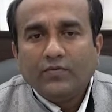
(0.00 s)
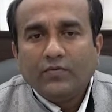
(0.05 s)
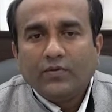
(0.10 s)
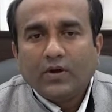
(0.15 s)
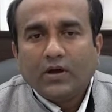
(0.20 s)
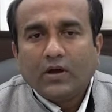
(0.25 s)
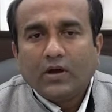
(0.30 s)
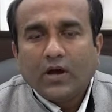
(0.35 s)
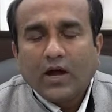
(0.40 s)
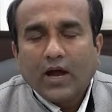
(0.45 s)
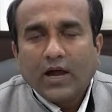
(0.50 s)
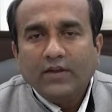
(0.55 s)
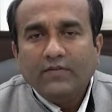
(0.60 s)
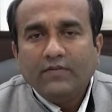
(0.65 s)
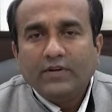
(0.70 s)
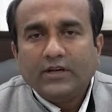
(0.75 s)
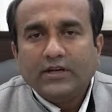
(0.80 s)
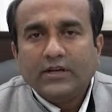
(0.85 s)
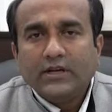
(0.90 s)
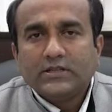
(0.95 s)

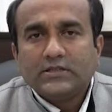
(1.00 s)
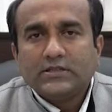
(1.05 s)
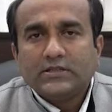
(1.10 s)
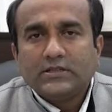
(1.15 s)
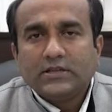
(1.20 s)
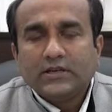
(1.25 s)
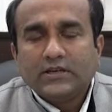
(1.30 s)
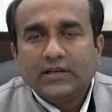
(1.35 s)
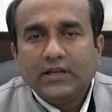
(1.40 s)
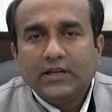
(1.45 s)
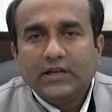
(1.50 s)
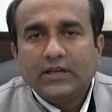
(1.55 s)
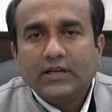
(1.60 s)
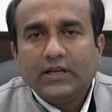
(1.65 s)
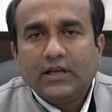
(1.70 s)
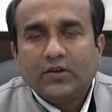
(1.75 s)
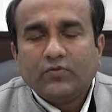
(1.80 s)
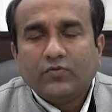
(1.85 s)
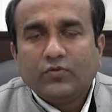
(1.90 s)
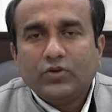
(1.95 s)
eyewitness really
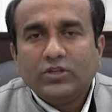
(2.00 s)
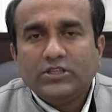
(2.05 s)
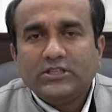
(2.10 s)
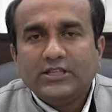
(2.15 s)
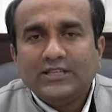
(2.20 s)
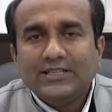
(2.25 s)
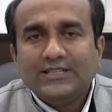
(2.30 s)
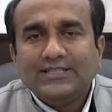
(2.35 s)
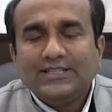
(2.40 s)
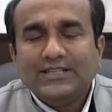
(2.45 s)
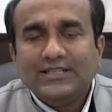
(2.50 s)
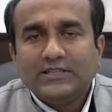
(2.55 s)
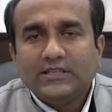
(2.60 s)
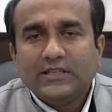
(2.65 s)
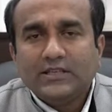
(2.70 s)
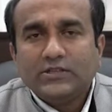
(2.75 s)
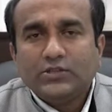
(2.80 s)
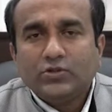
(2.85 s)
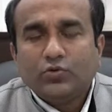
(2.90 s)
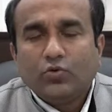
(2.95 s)
carefully sees these
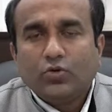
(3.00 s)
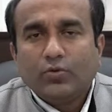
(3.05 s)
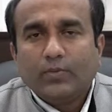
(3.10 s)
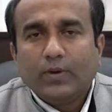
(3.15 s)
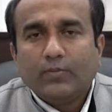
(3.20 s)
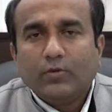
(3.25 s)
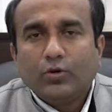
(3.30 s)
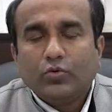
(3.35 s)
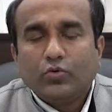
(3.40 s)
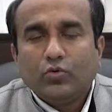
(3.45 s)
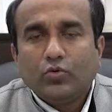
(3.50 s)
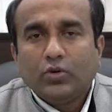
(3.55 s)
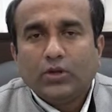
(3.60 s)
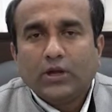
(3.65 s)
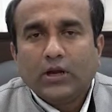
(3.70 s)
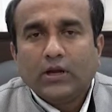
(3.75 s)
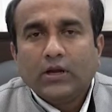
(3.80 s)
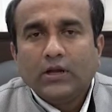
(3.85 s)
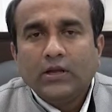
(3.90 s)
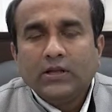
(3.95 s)
things, you won't be able to know
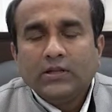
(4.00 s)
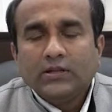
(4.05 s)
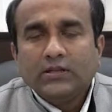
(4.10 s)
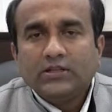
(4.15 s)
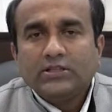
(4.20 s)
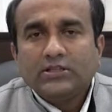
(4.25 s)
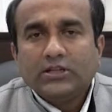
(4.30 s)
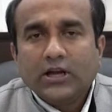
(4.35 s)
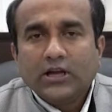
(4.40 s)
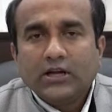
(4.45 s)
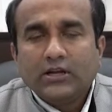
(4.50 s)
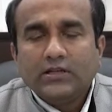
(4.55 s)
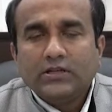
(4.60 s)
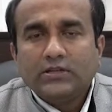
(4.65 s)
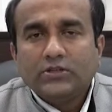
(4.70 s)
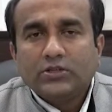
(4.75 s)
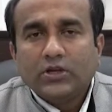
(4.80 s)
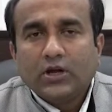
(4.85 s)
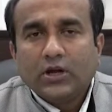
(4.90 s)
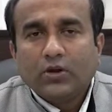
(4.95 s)
that this child
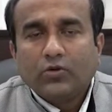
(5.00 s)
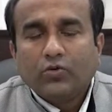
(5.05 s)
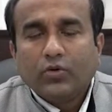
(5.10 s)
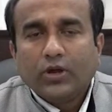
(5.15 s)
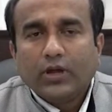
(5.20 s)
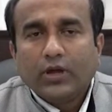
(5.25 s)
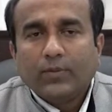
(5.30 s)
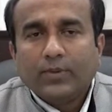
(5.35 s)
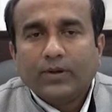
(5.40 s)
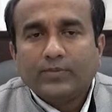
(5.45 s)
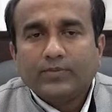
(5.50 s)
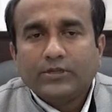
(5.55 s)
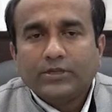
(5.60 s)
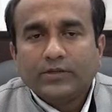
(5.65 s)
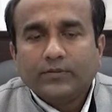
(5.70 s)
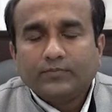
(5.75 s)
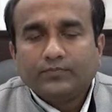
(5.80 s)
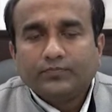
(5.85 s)
is undergoing epilepsy.